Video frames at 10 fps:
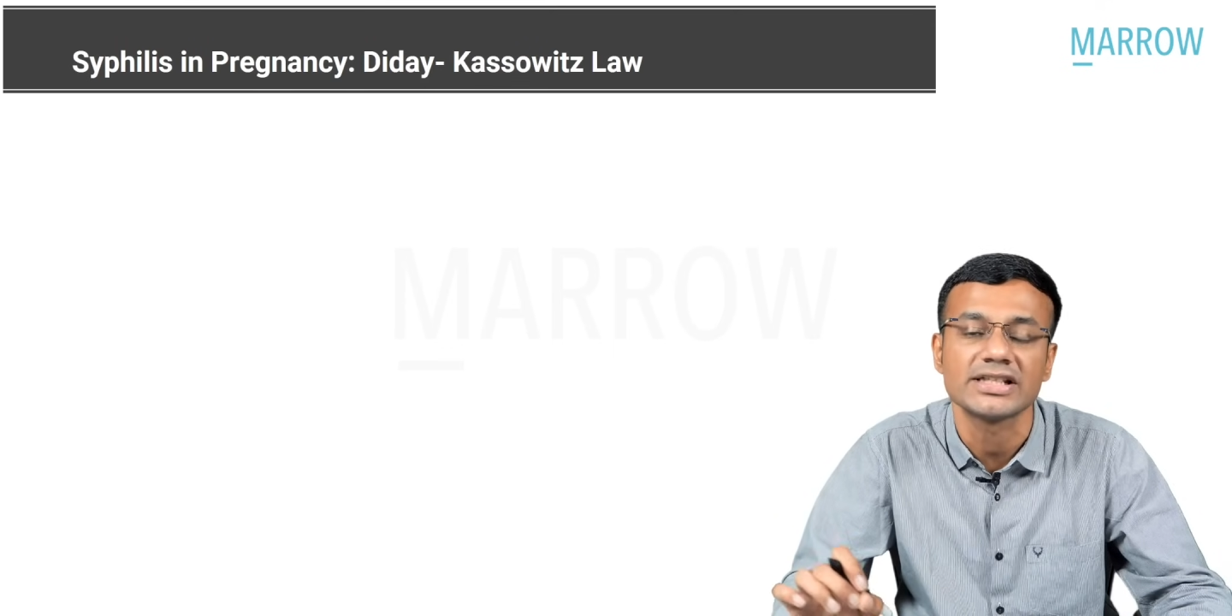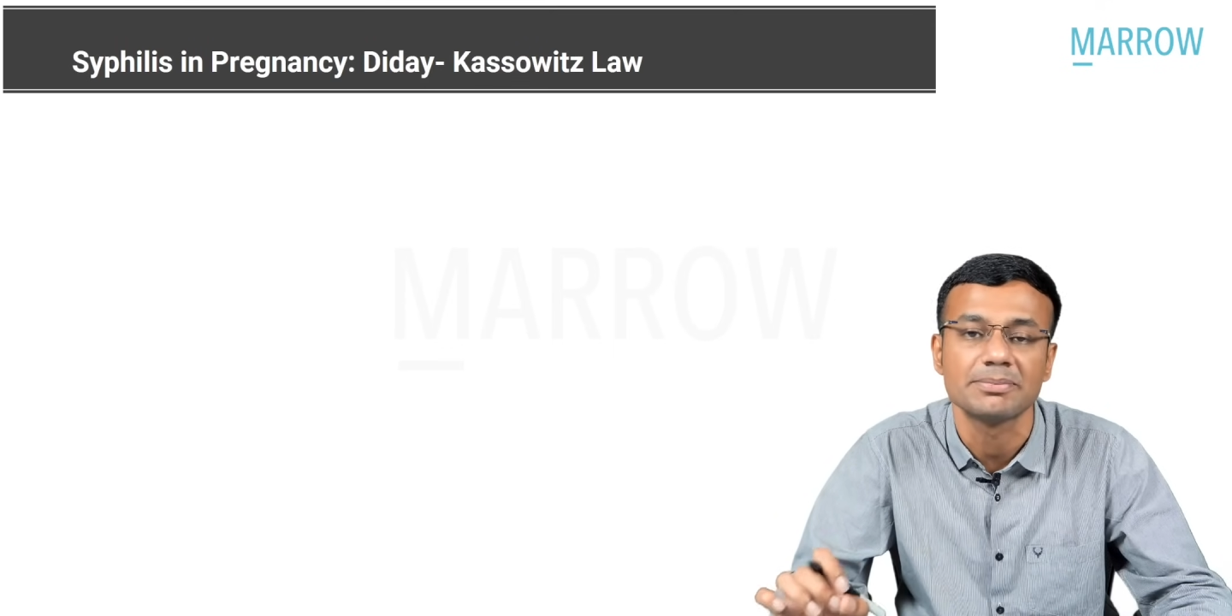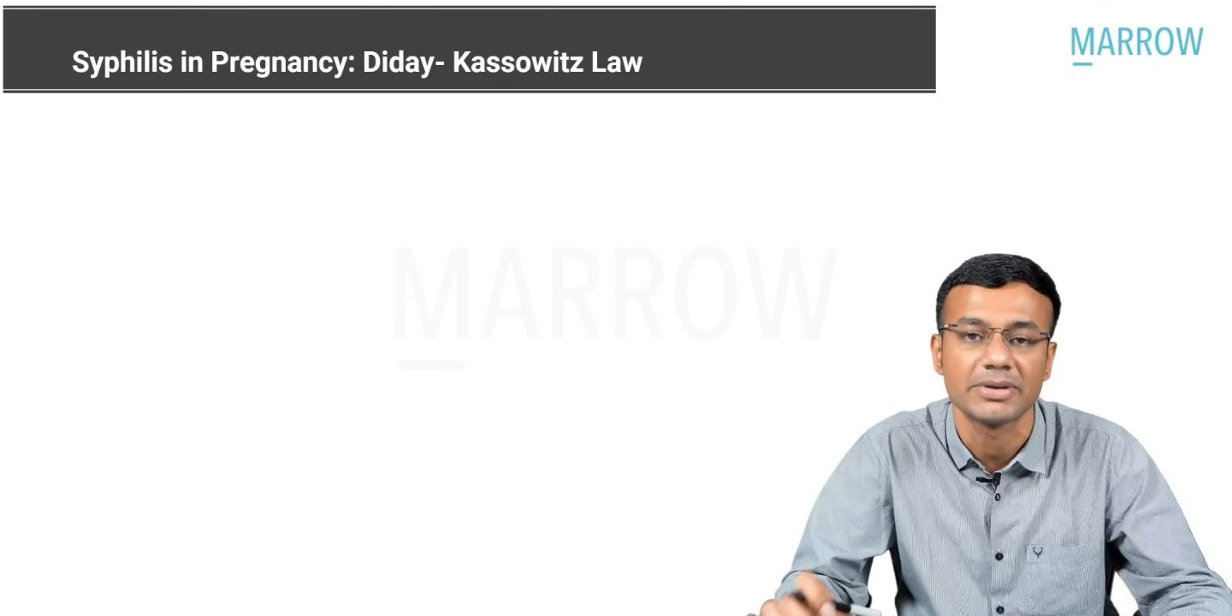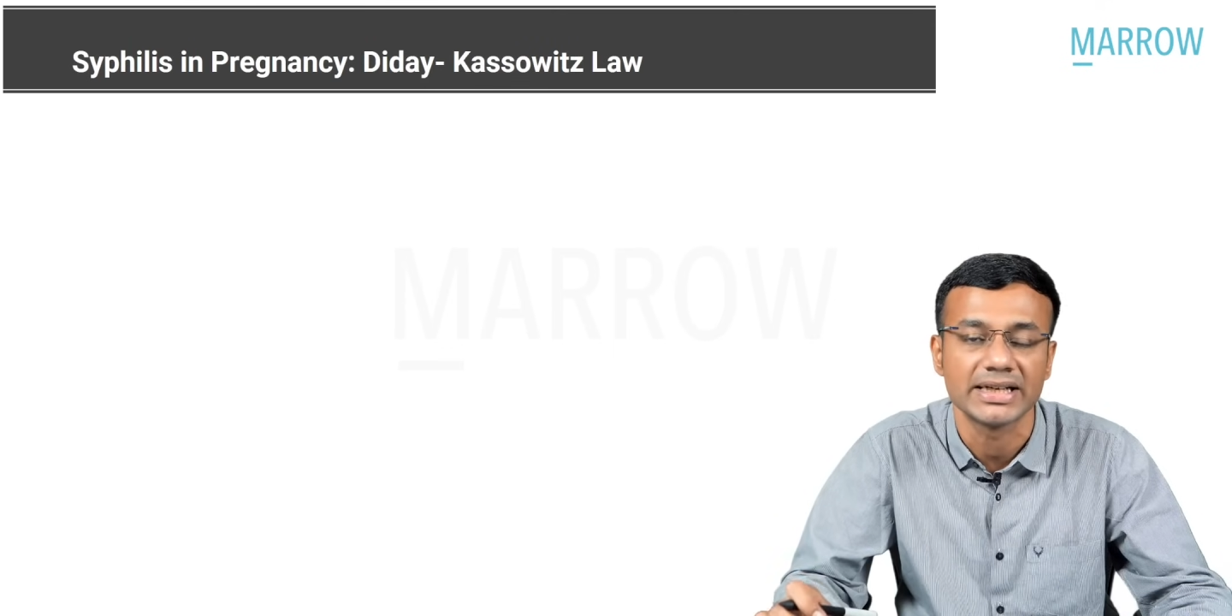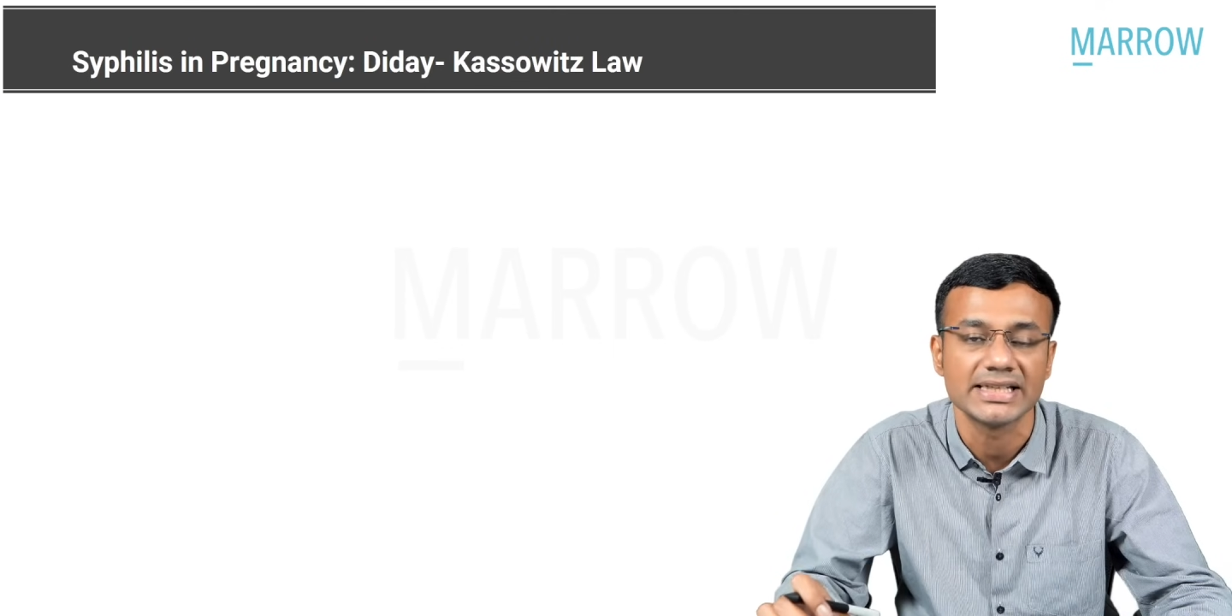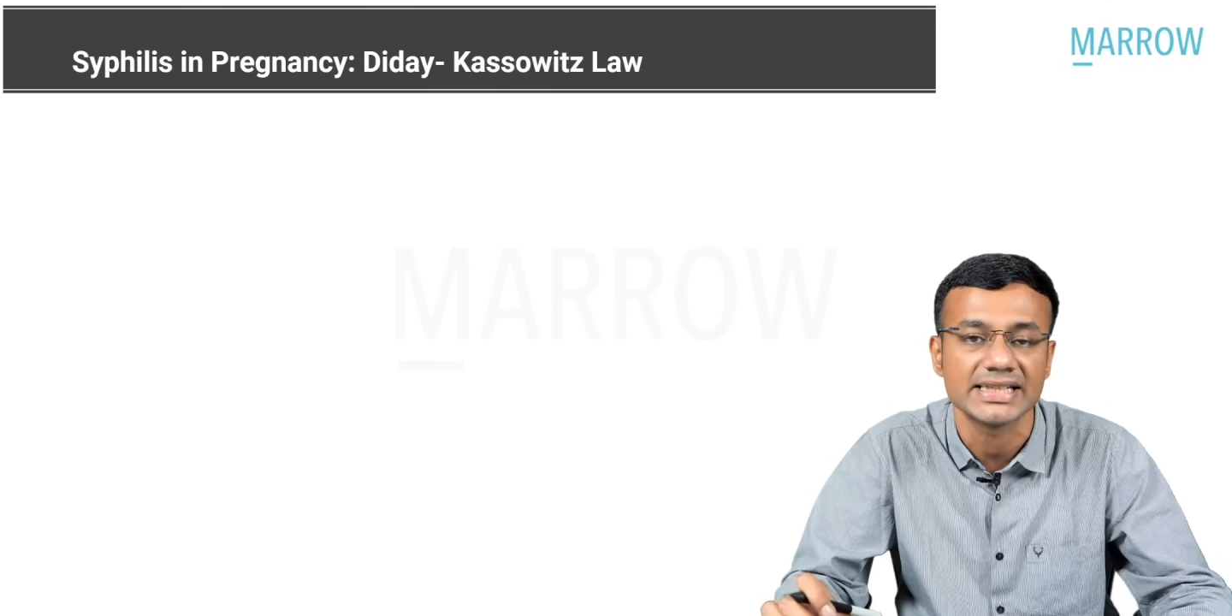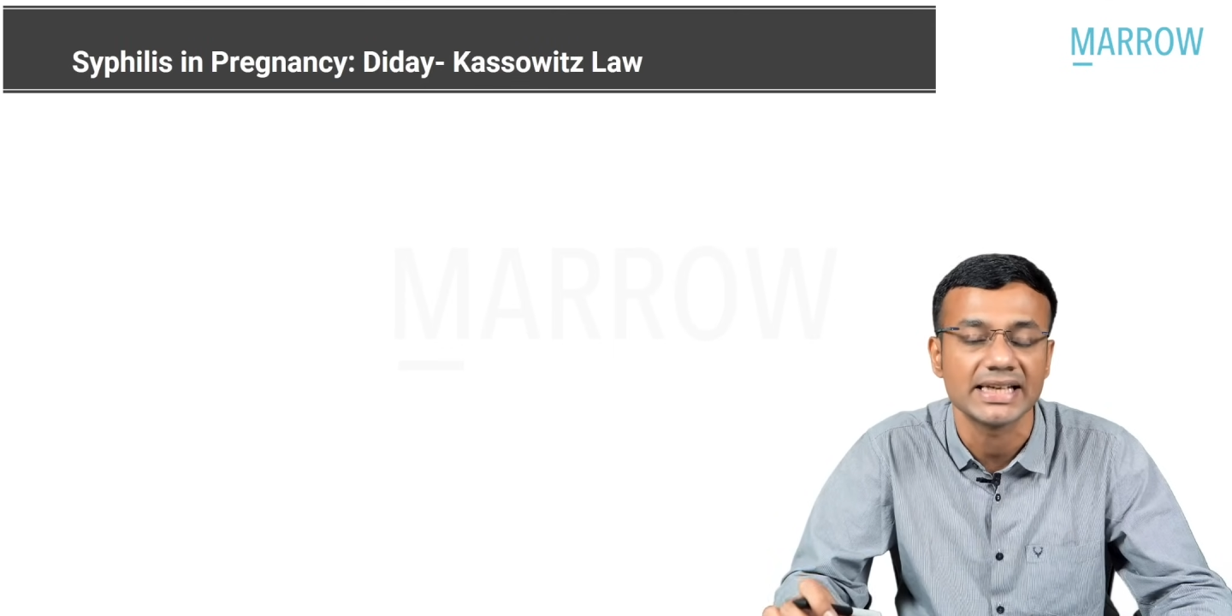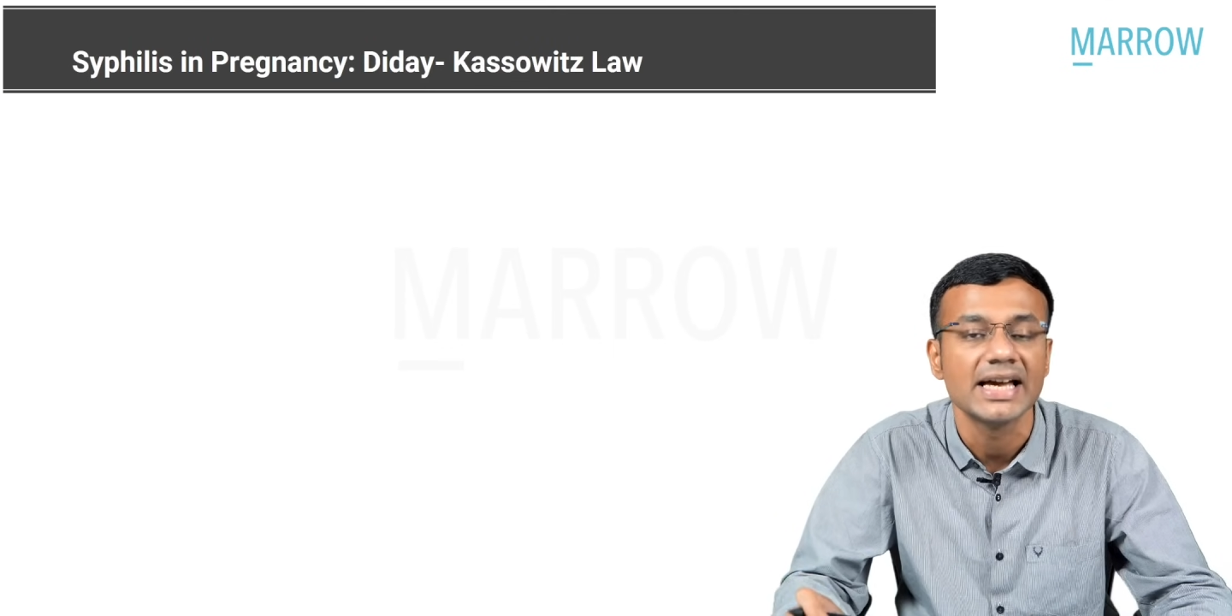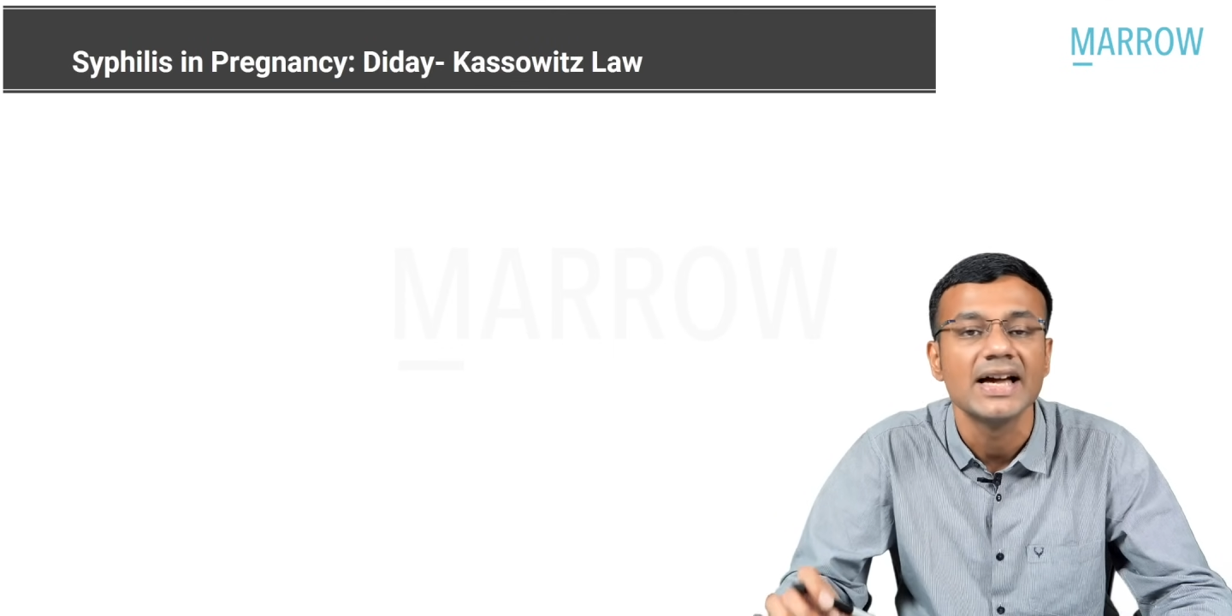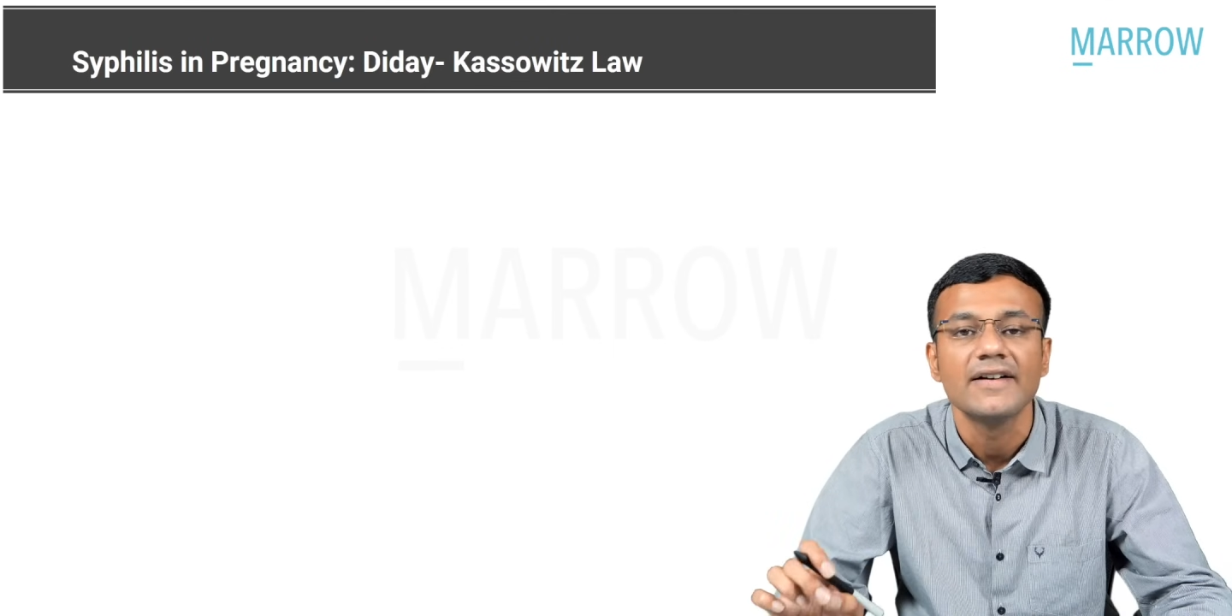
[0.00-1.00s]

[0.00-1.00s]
in pregnancy,